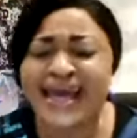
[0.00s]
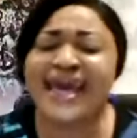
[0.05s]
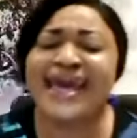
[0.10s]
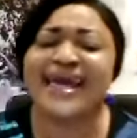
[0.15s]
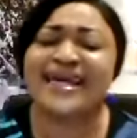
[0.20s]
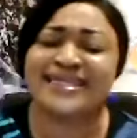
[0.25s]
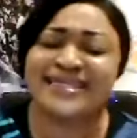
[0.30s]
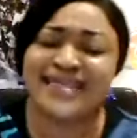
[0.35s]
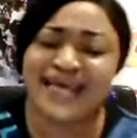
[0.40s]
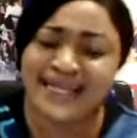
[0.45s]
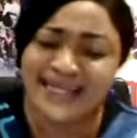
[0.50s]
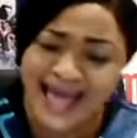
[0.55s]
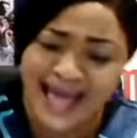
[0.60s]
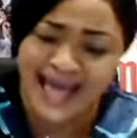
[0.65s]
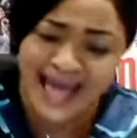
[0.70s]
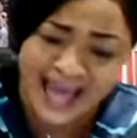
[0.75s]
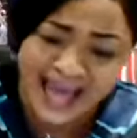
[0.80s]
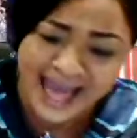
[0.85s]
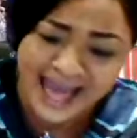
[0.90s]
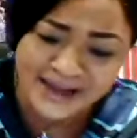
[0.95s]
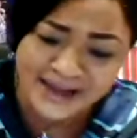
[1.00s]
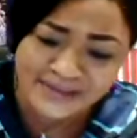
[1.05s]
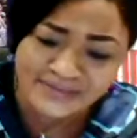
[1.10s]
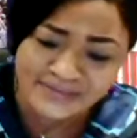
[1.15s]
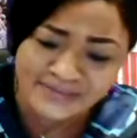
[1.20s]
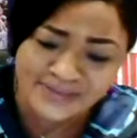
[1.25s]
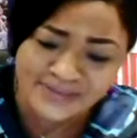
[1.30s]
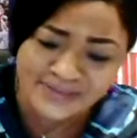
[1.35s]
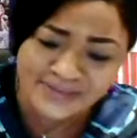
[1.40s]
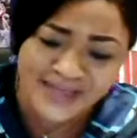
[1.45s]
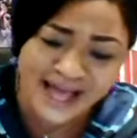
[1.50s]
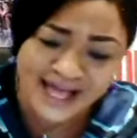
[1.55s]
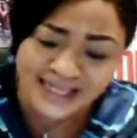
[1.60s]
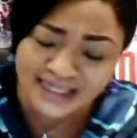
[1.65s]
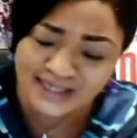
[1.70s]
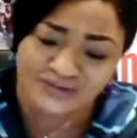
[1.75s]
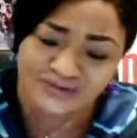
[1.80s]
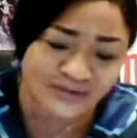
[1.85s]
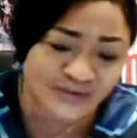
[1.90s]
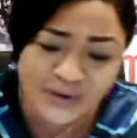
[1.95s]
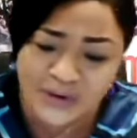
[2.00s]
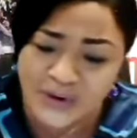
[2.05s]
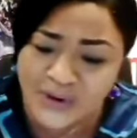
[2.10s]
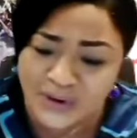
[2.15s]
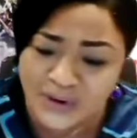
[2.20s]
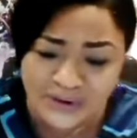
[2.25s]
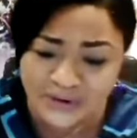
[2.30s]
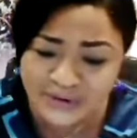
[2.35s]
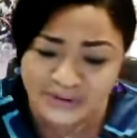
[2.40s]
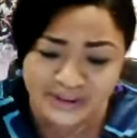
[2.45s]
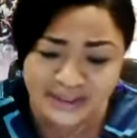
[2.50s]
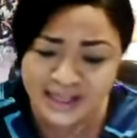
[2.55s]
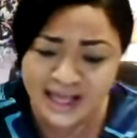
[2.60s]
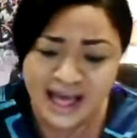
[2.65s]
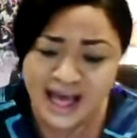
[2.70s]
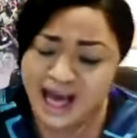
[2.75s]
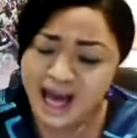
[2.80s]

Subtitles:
It's a name that's full